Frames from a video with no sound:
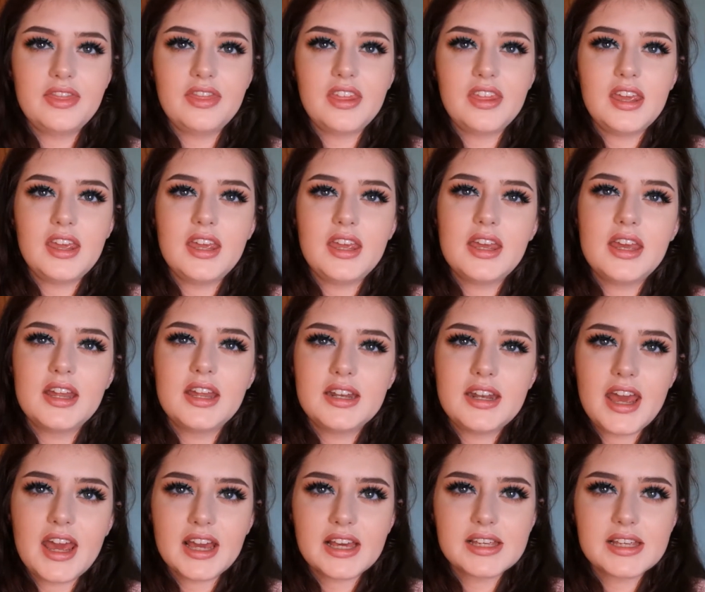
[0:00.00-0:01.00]
The
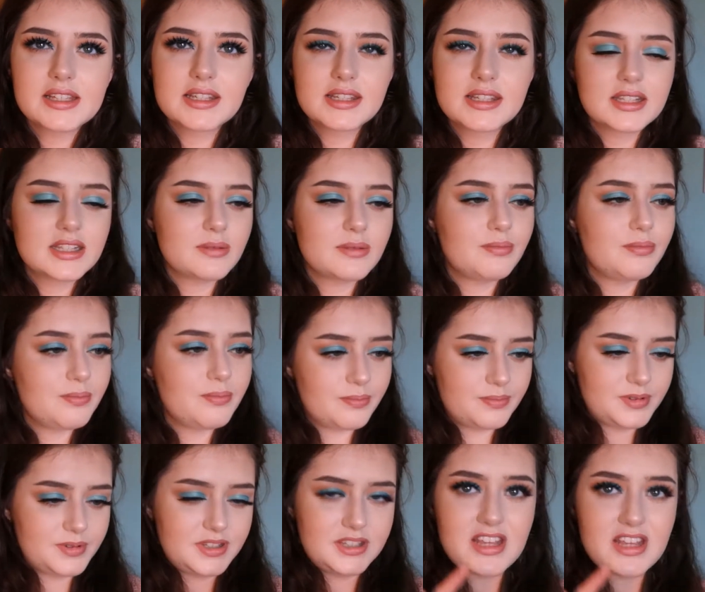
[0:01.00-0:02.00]
next
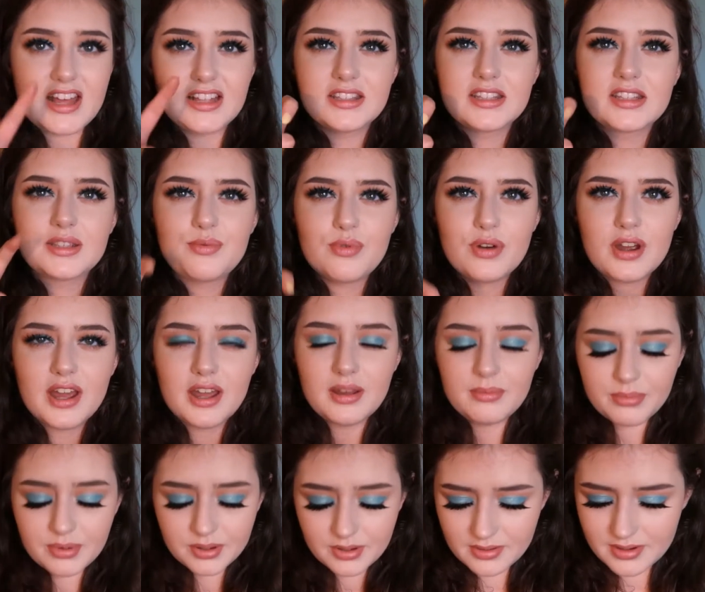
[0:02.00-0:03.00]
setting
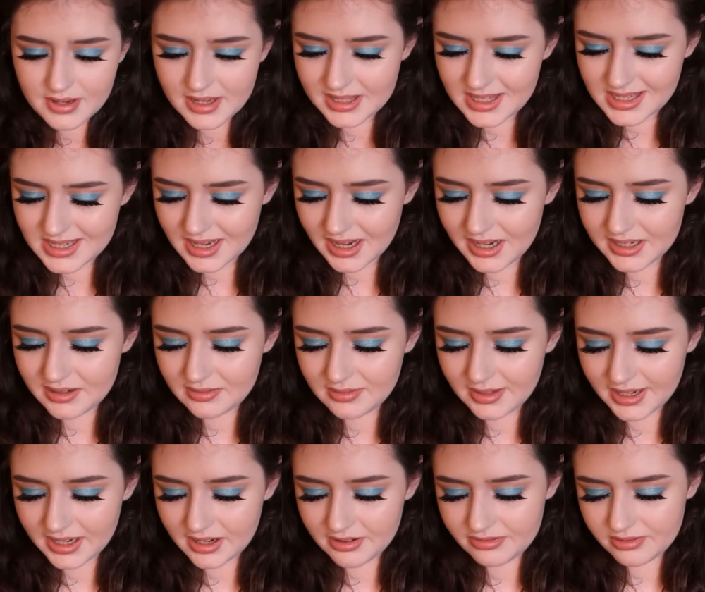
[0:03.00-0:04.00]
spray, but it's kind of
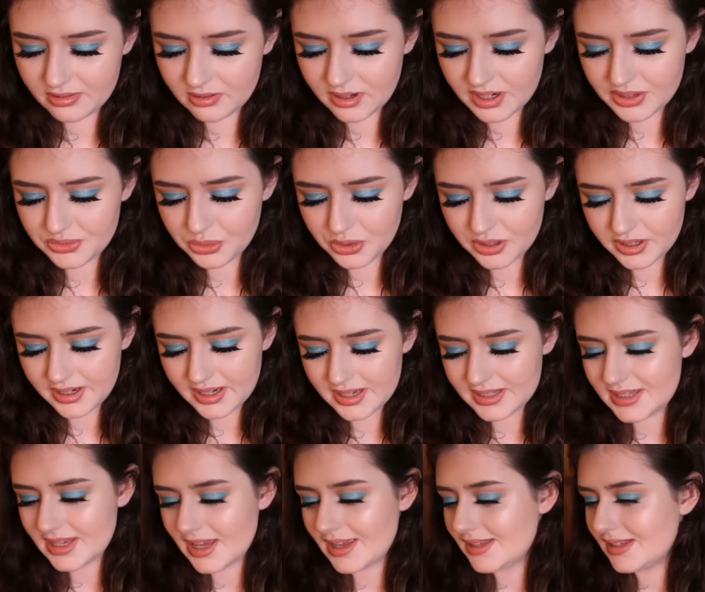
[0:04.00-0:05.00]
like a 4-in-1.
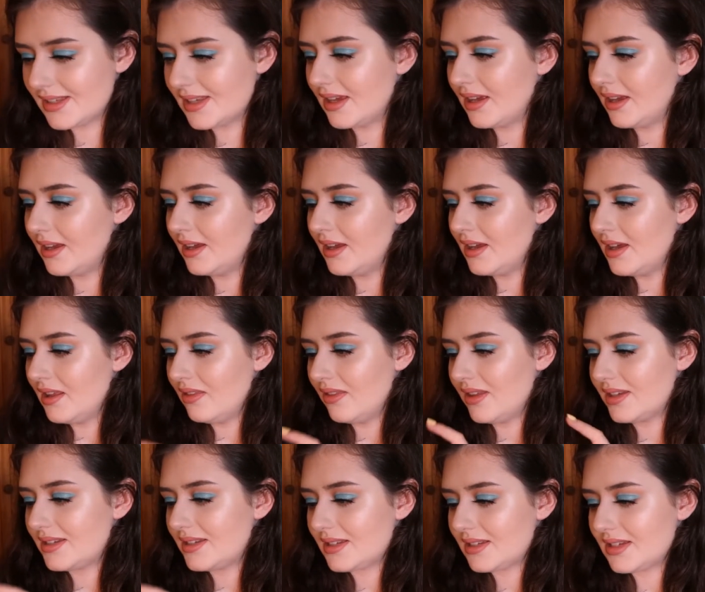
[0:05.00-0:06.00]
It says,
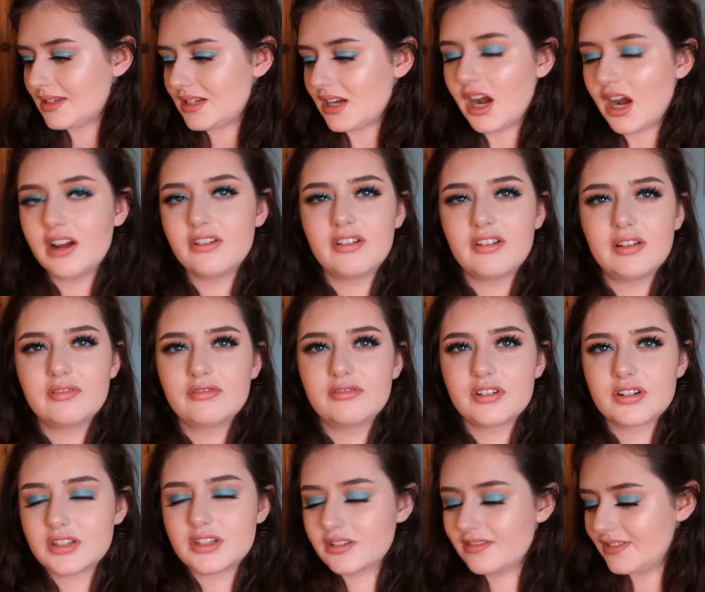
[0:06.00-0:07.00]
this is the Tarte
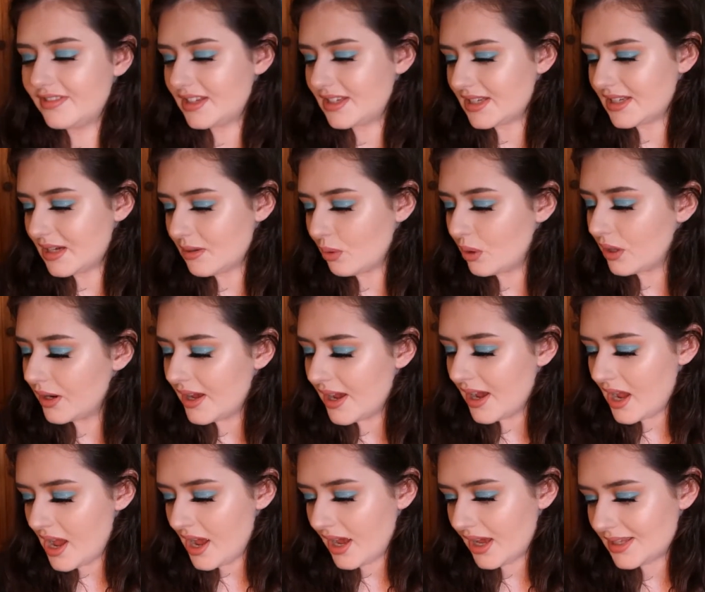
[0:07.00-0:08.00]
Rainforest of the Sea one.
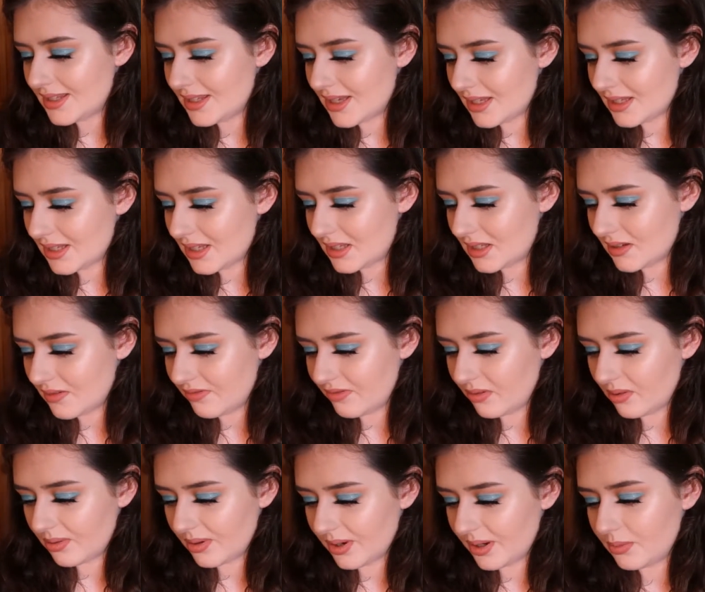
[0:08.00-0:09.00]
It says it's a
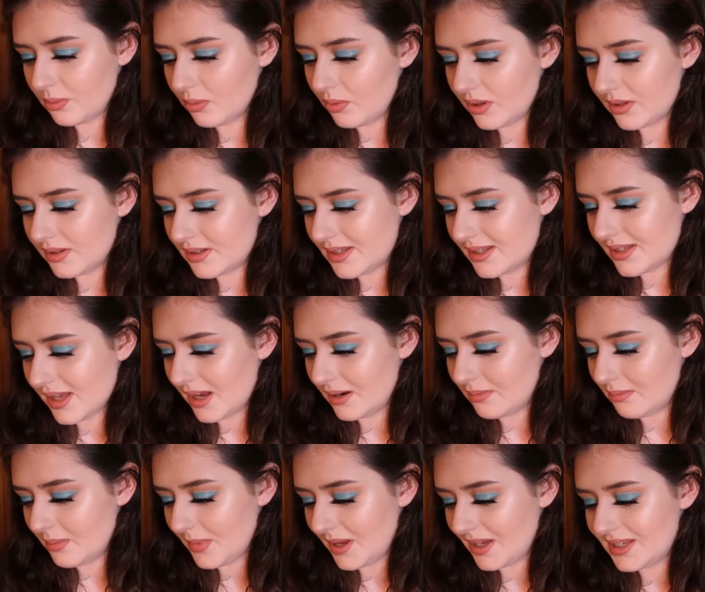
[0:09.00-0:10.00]
4-in-1
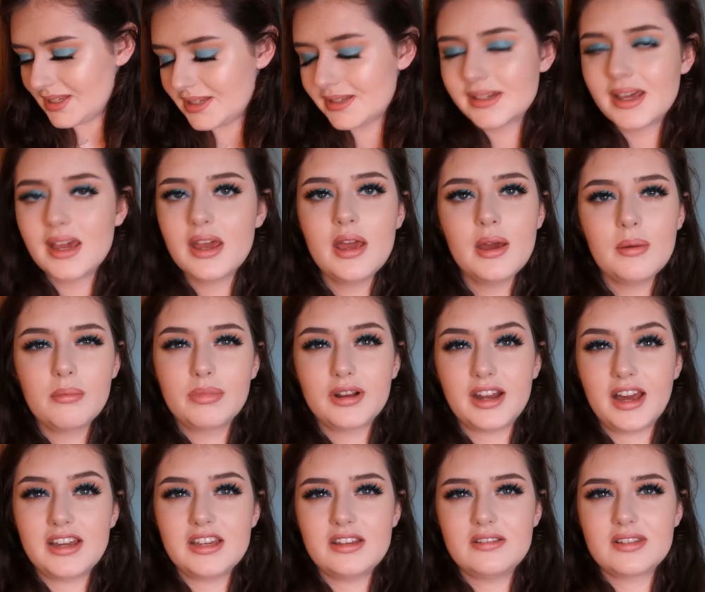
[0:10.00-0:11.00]
setting mist,
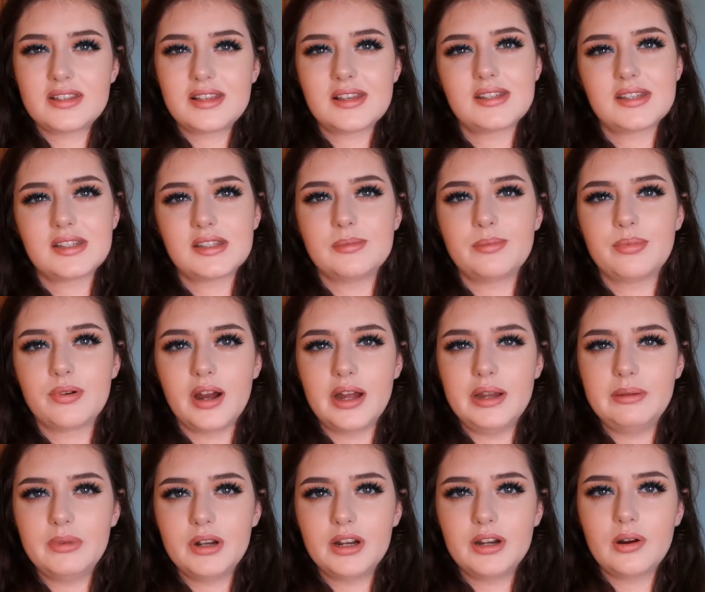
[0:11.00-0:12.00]
but I use this as a
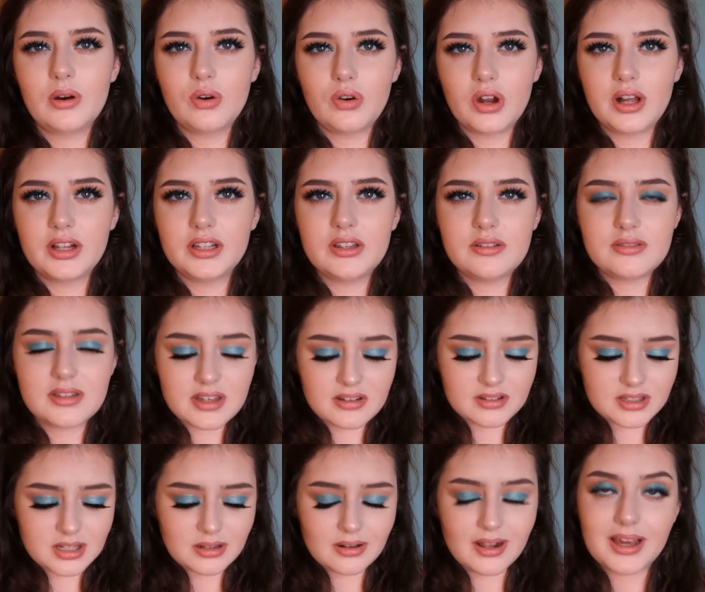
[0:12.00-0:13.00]
primer, or I'll use
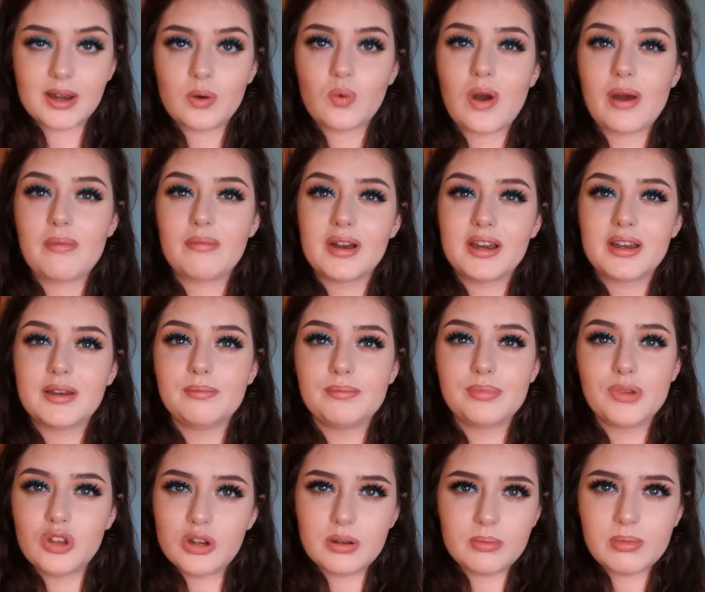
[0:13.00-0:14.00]
it to like wet my
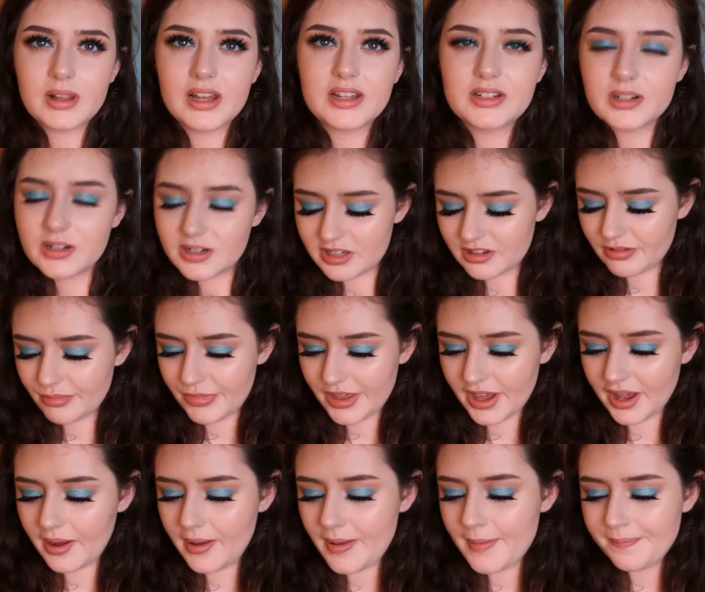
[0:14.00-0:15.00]
beauty blender or
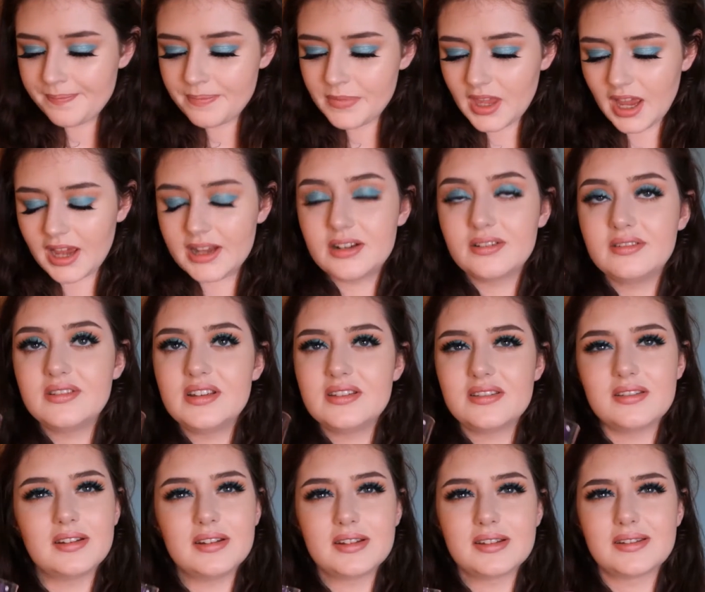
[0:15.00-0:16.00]
something. I don't
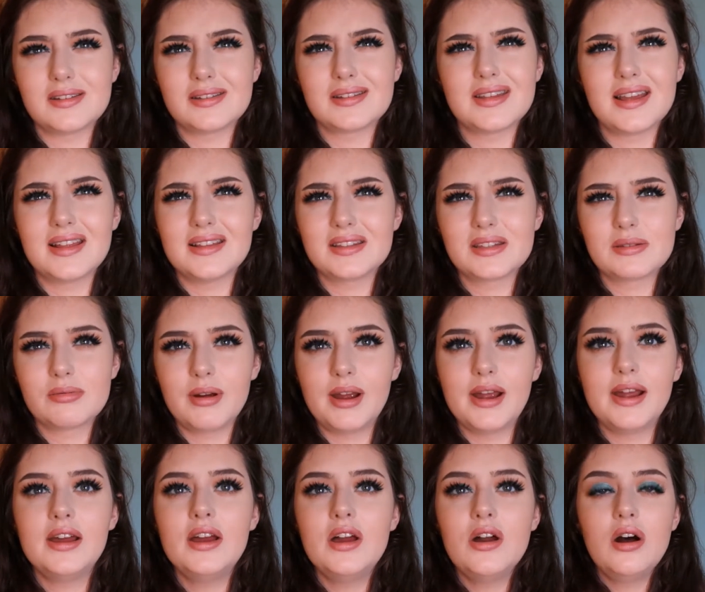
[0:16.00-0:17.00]
use it as a setting
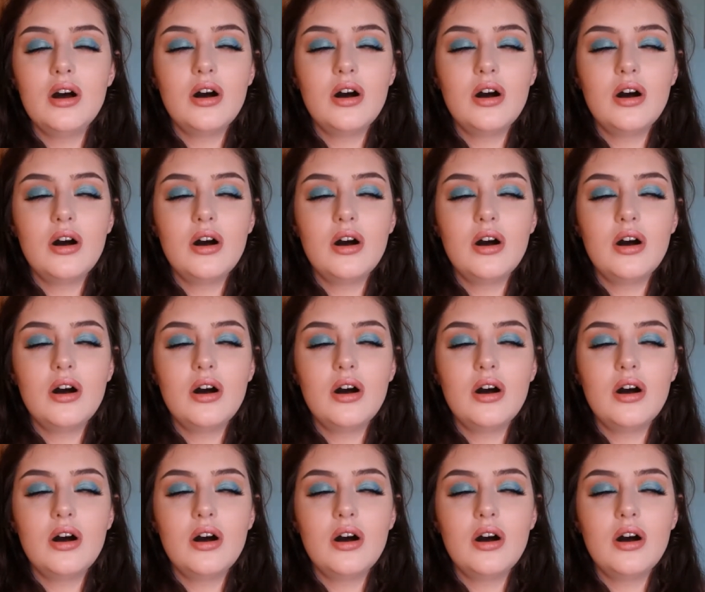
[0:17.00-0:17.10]
spray.